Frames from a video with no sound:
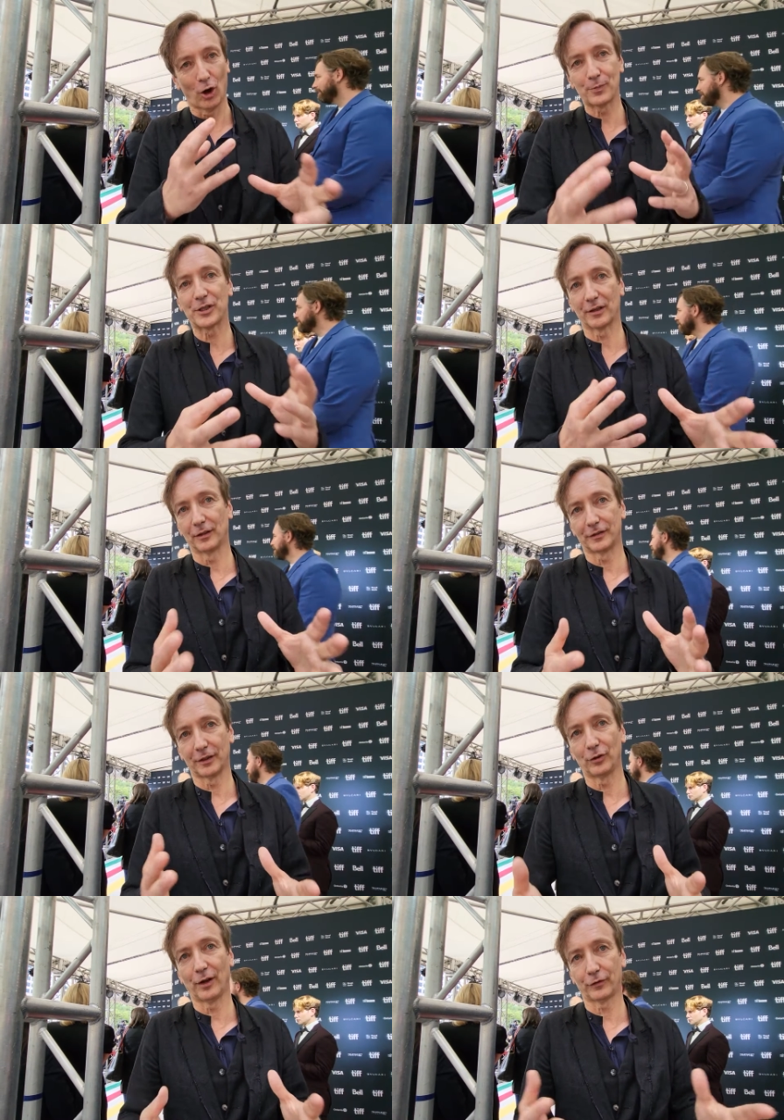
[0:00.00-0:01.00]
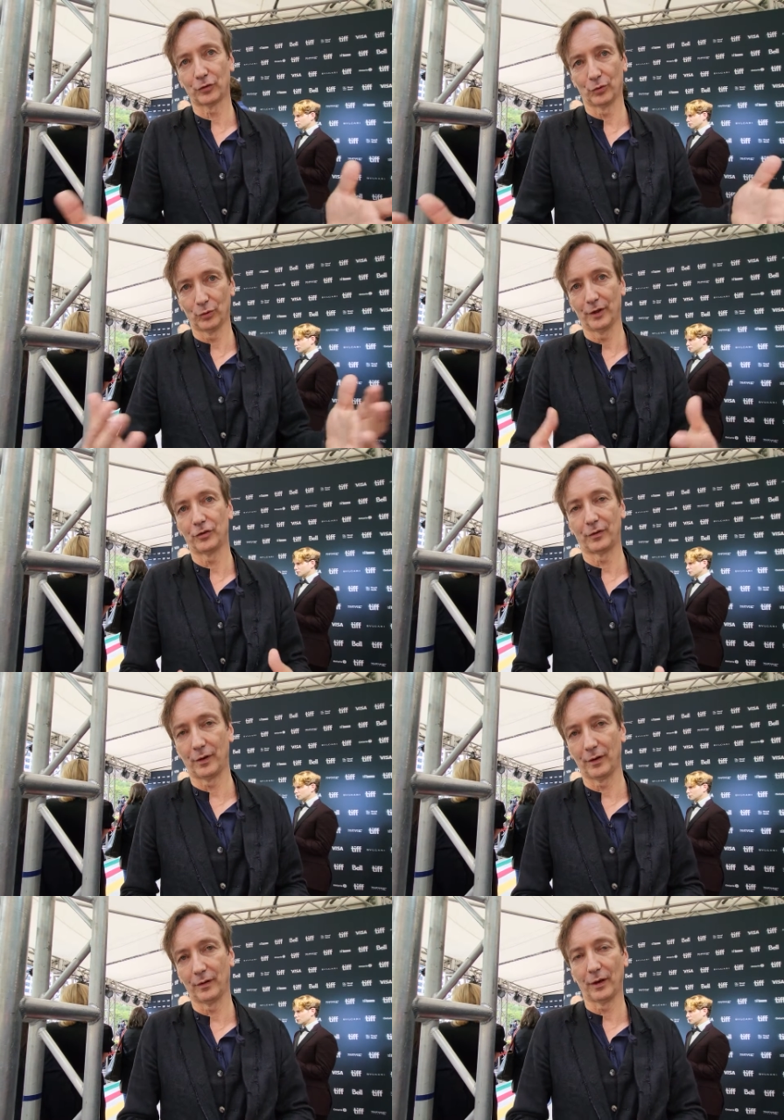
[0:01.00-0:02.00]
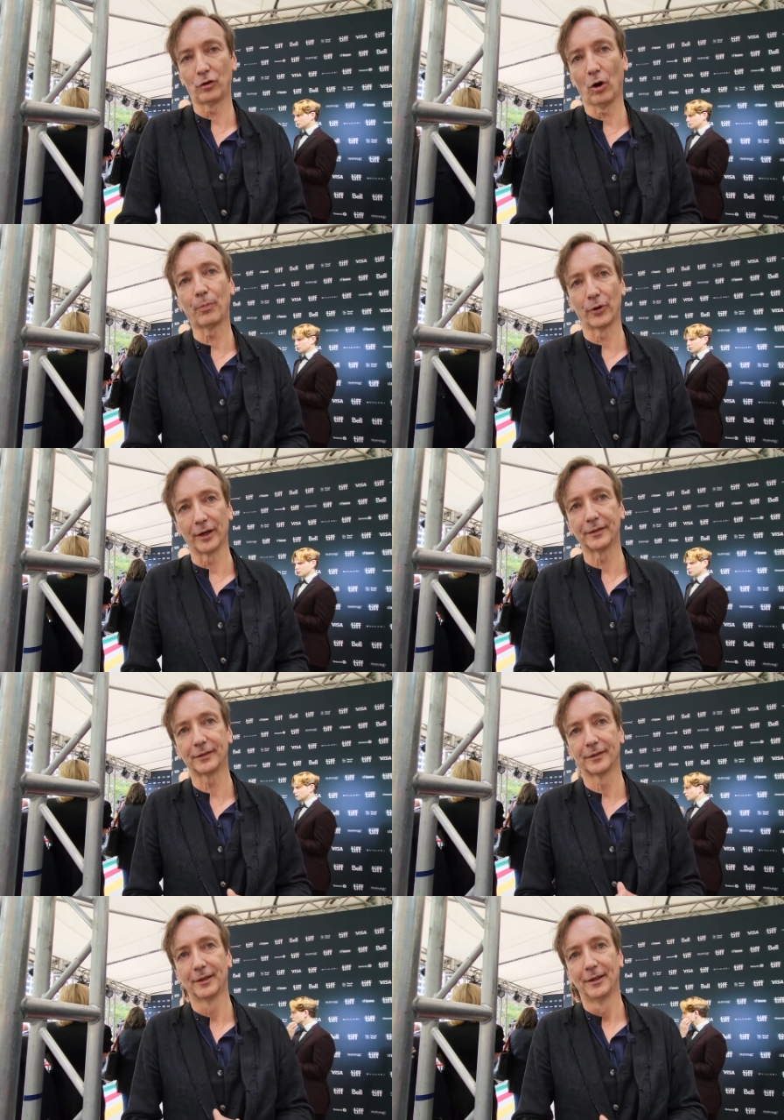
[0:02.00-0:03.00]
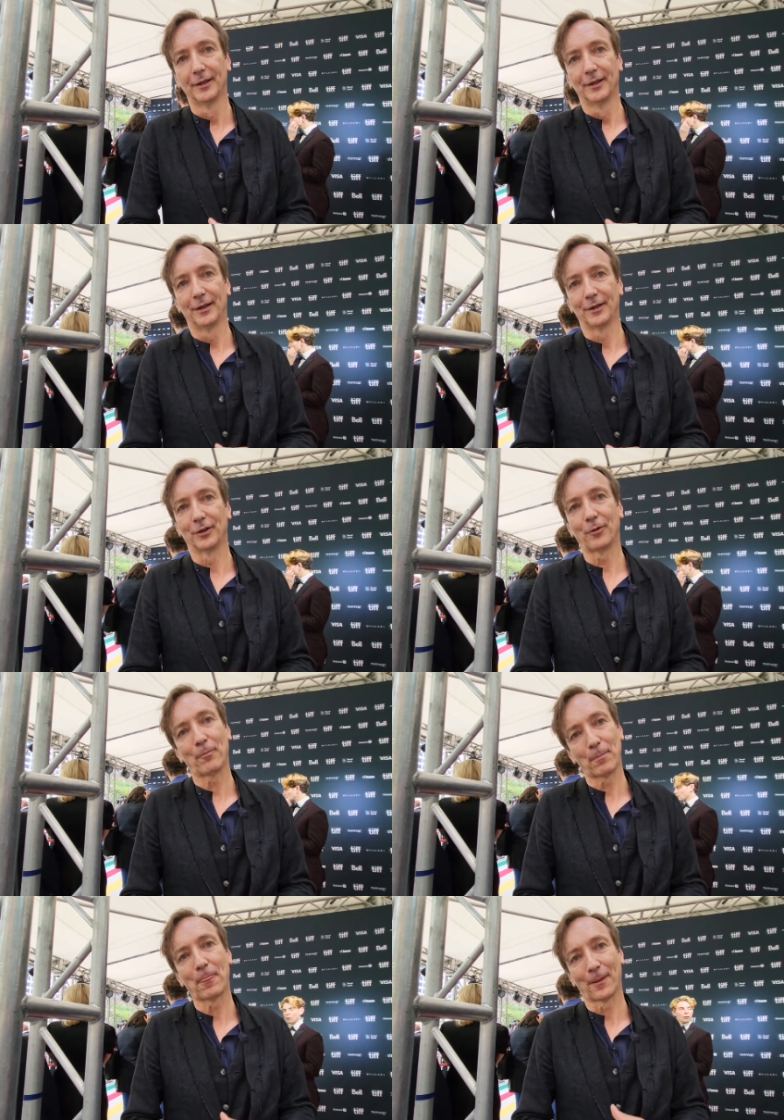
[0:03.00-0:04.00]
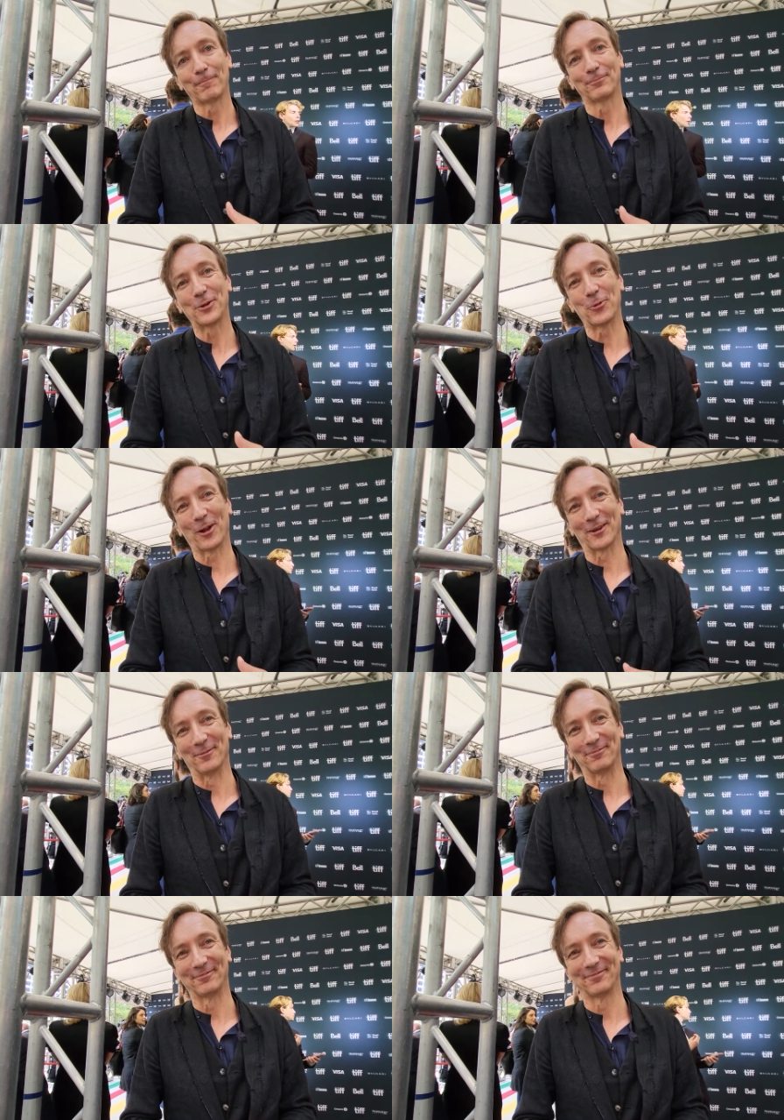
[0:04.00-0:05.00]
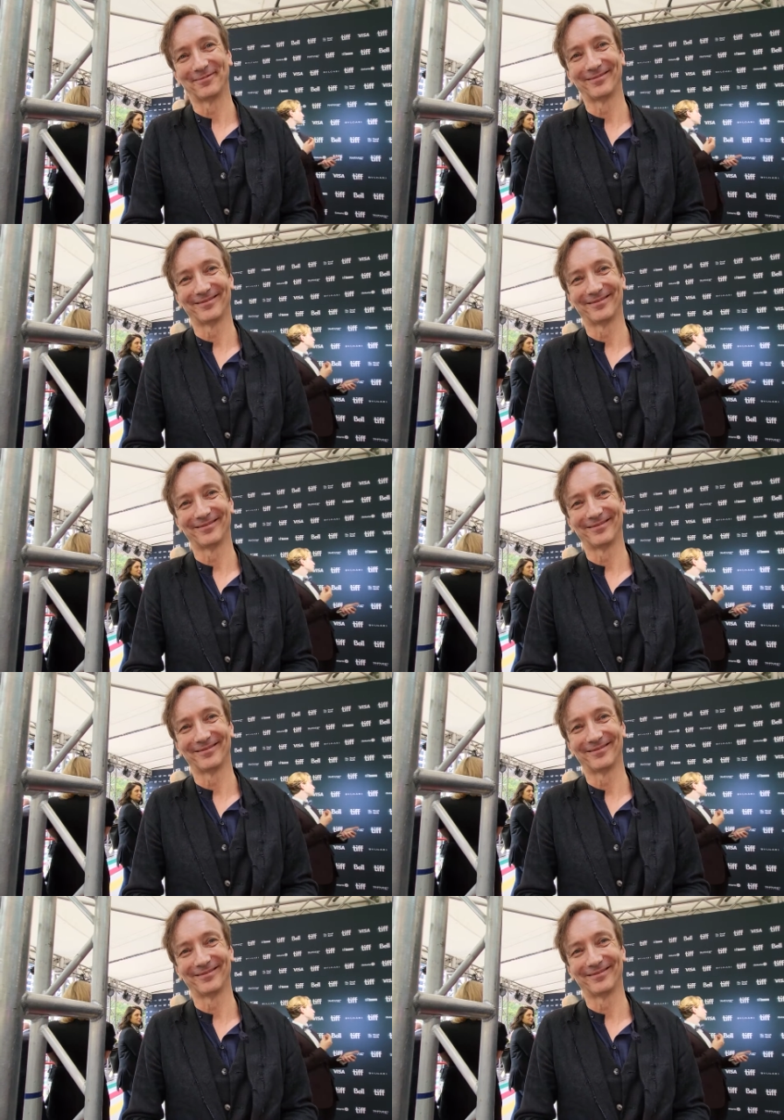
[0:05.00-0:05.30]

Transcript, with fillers: obstacles that you have to in incorporate. Thank you. You're welcome. Thank